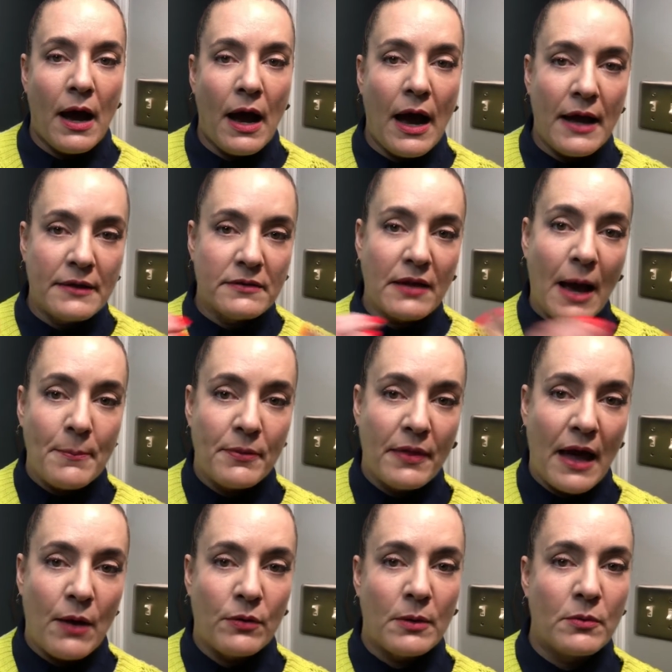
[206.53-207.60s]
on top of
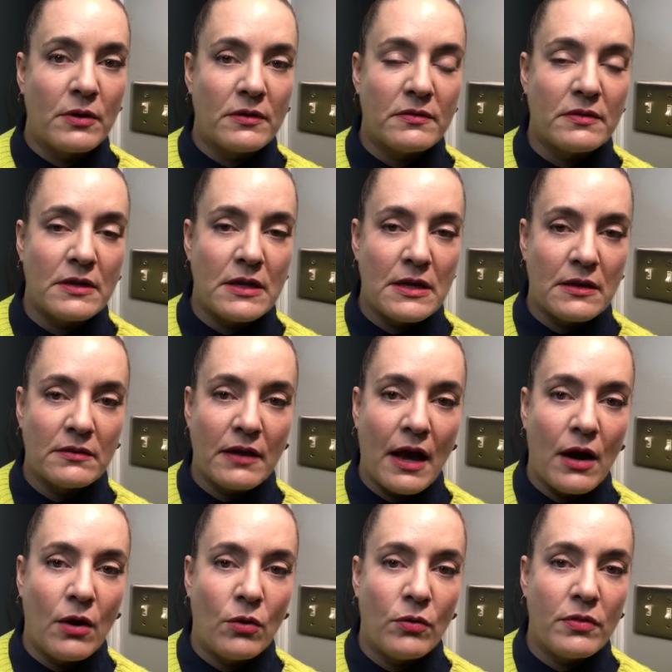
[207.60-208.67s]
that, what I'm going to see is
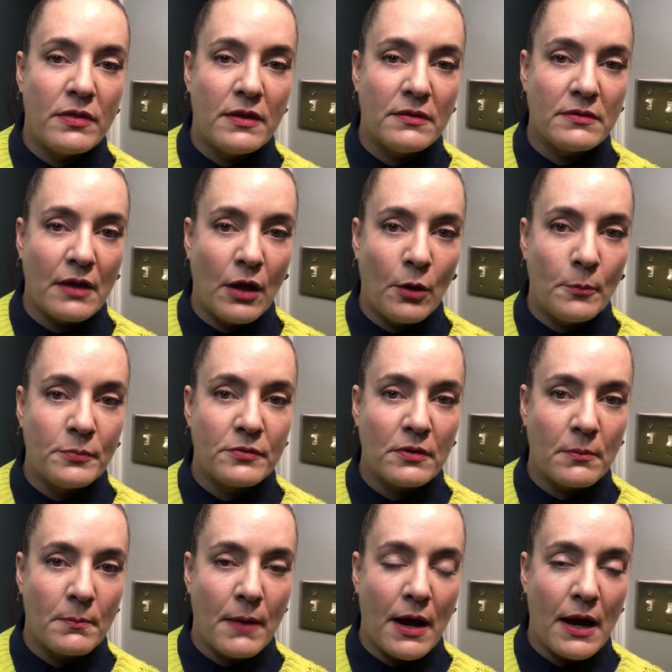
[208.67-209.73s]
how this
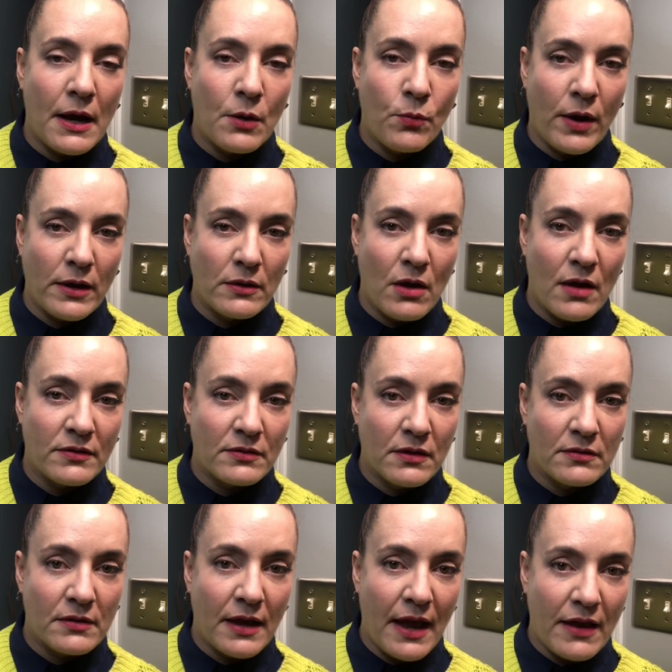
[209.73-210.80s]
helps my weight loss,
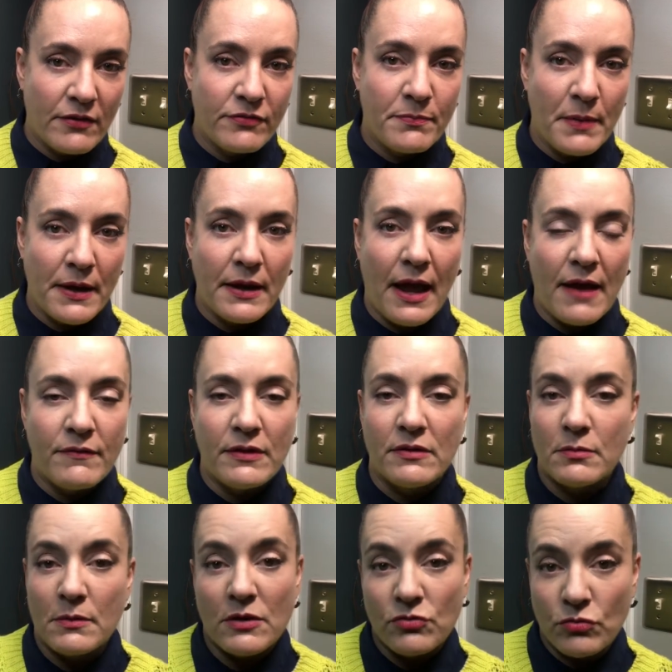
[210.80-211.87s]
because I have been having
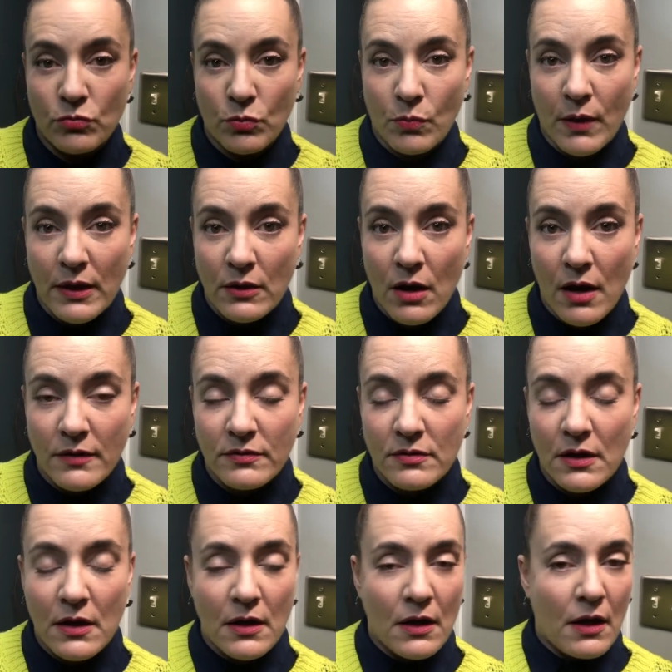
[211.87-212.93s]
some issues with weight loss.
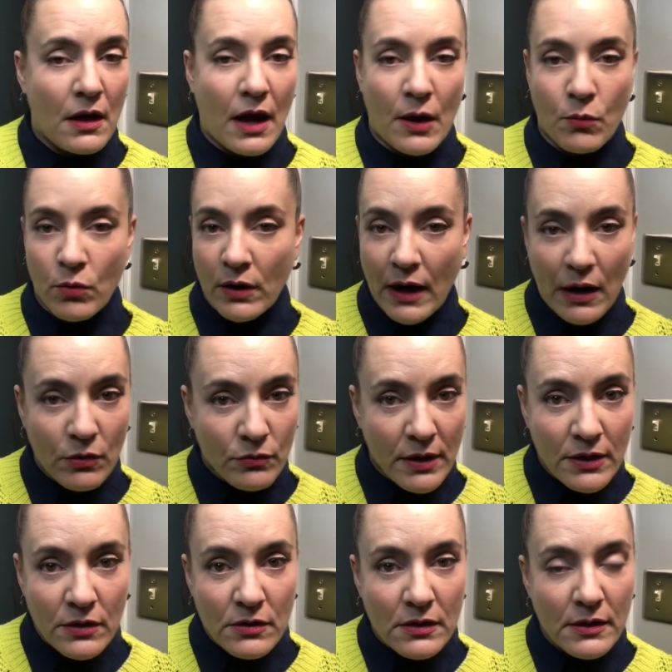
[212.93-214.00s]
I work out
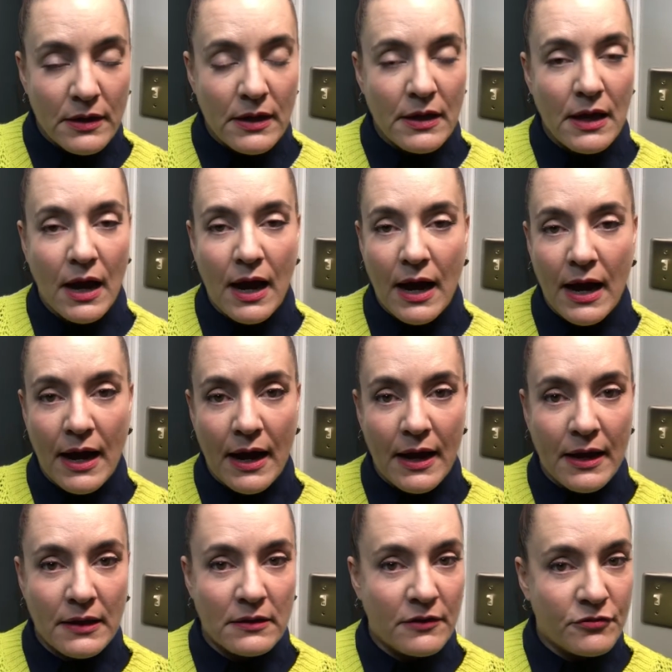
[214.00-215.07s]
regularly,
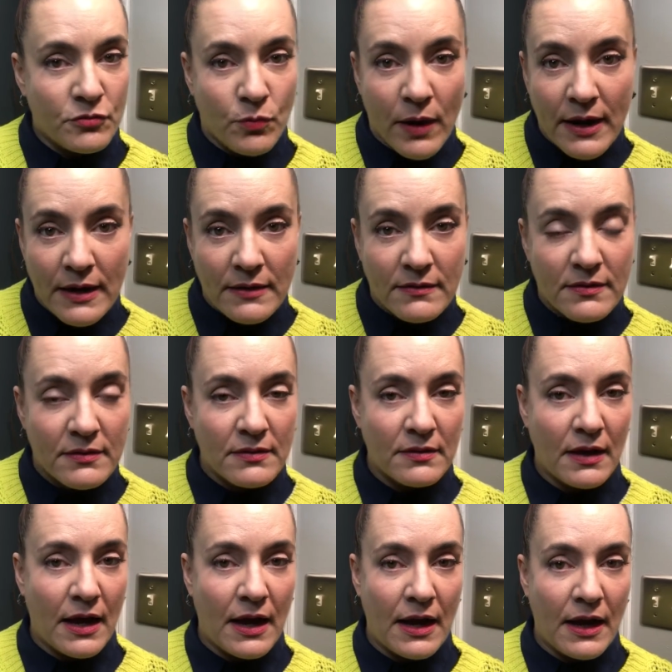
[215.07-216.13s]
I lift weights,
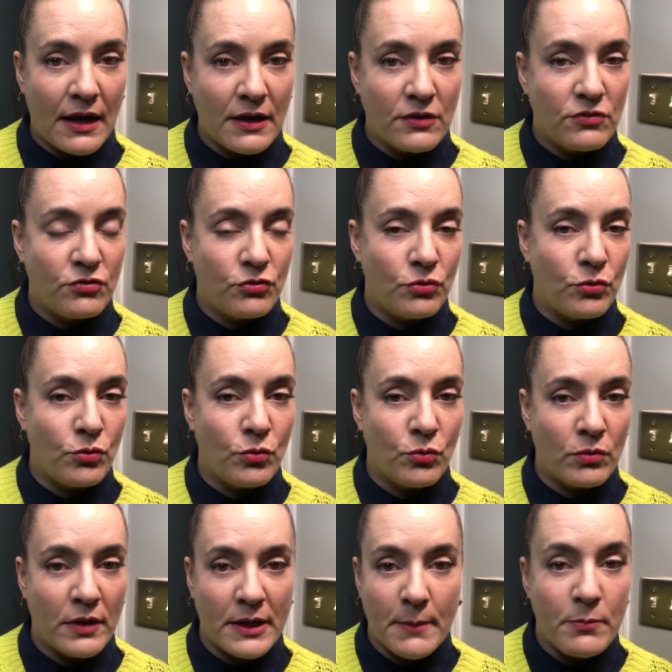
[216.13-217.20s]
I
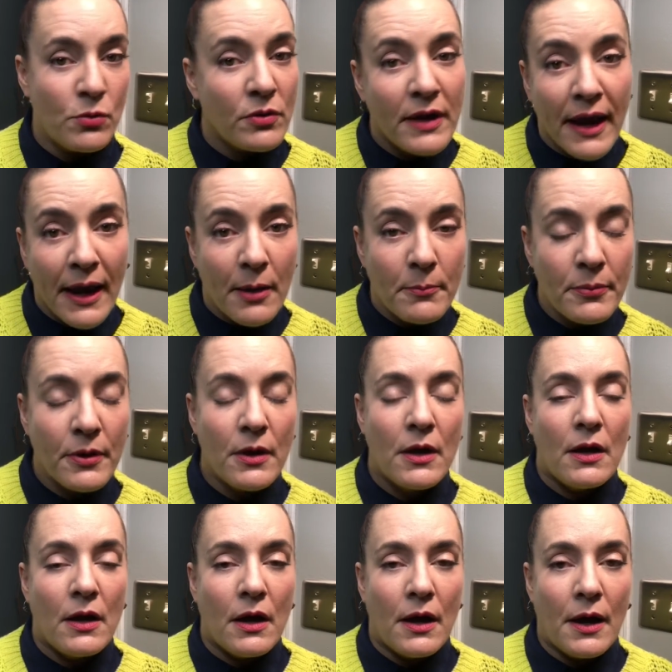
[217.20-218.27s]
do like a boot camp.
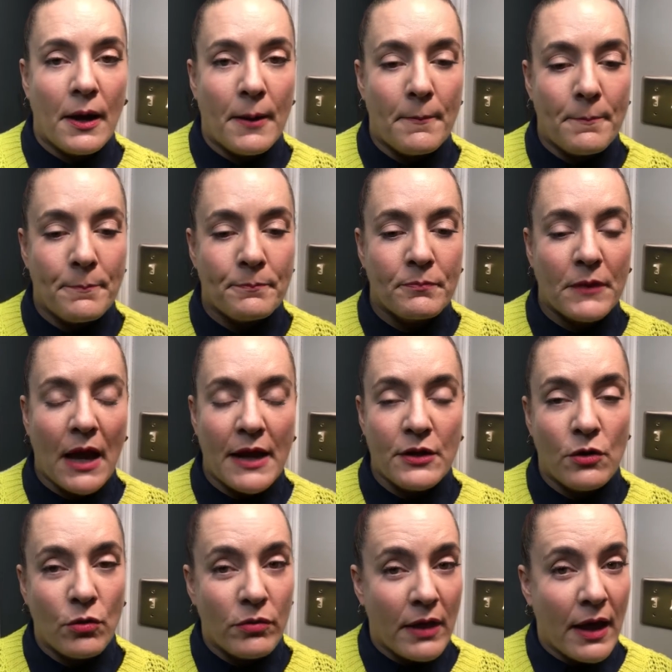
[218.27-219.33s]
I
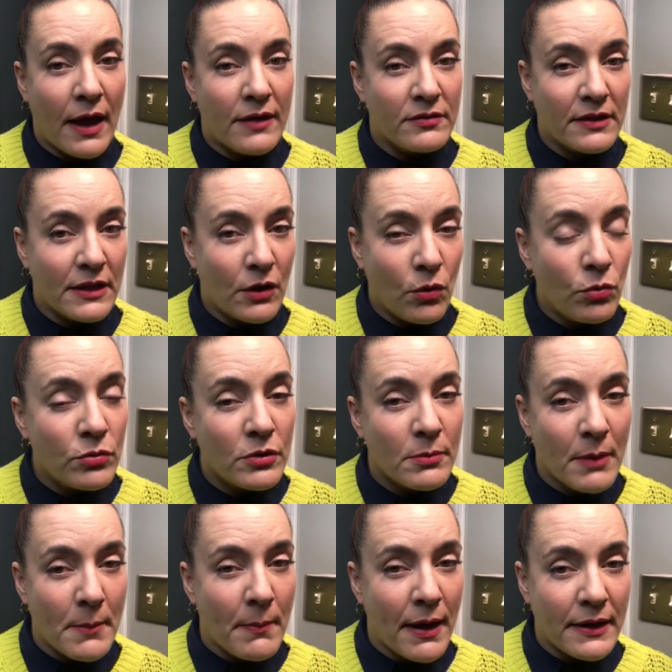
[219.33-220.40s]
know that as I get older,
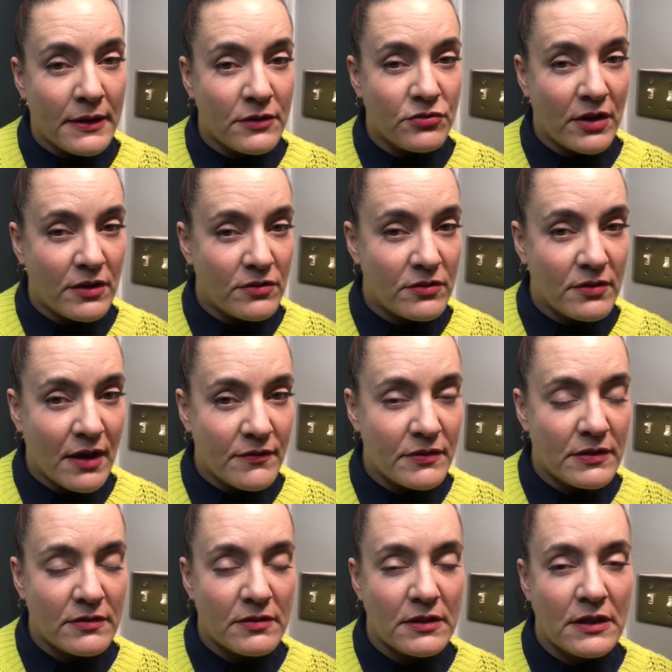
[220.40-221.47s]
my body changes,
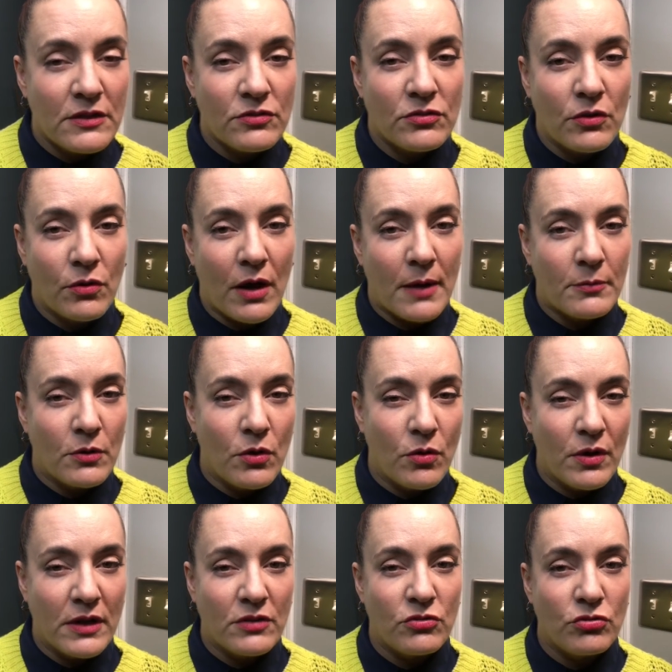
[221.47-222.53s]
obviously, so I'm
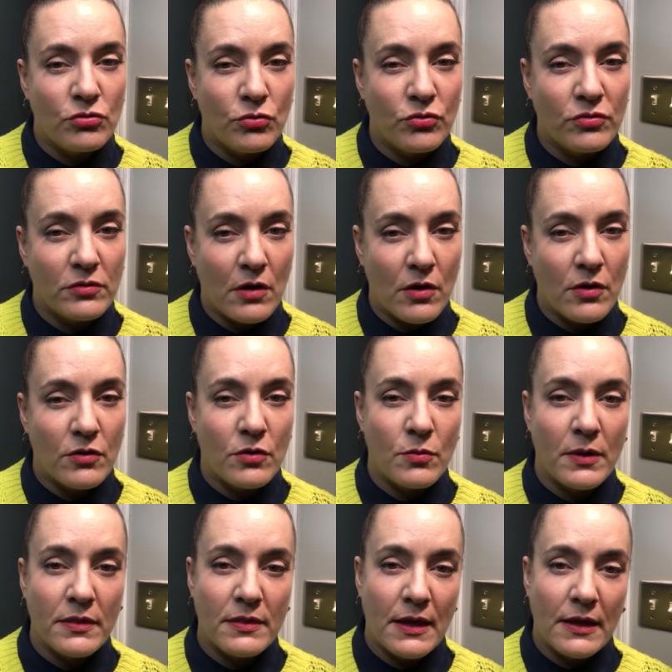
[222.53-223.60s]
going to start
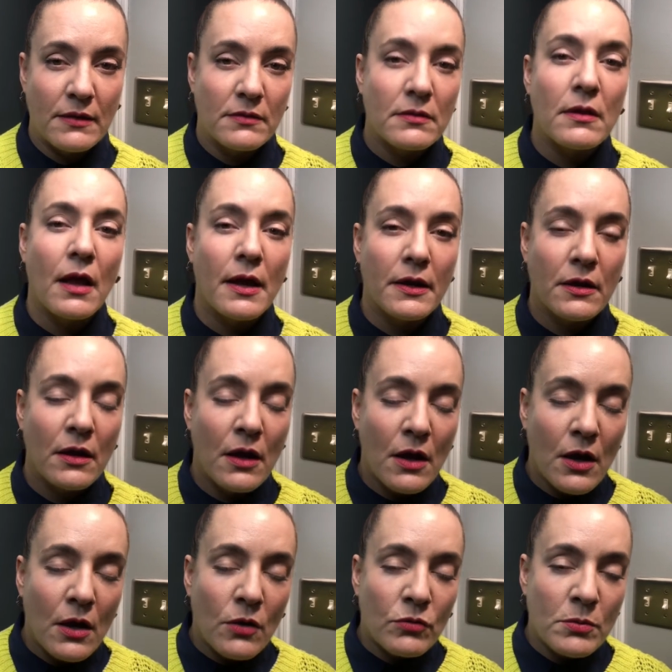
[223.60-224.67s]
doing things like
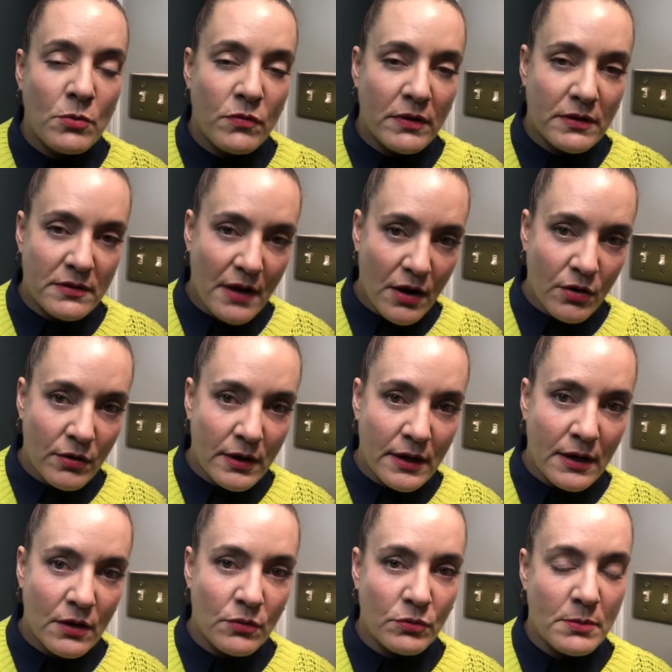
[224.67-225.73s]
removing
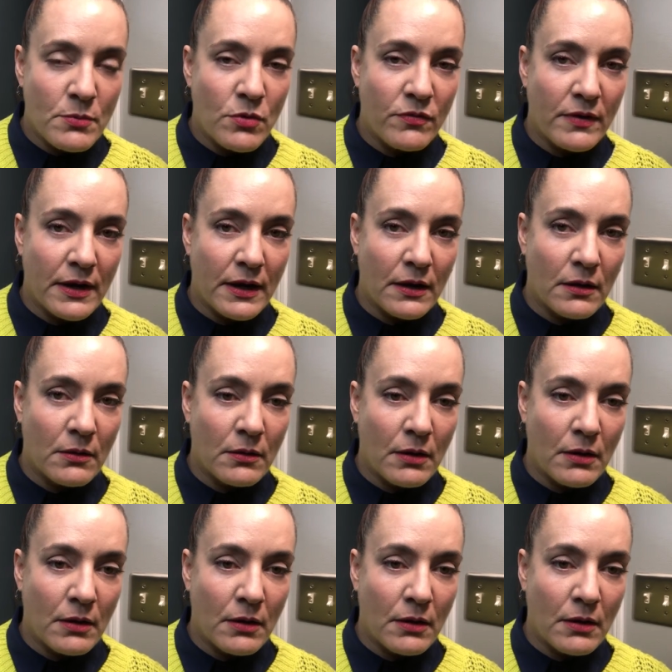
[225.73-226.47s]
dairy, removing,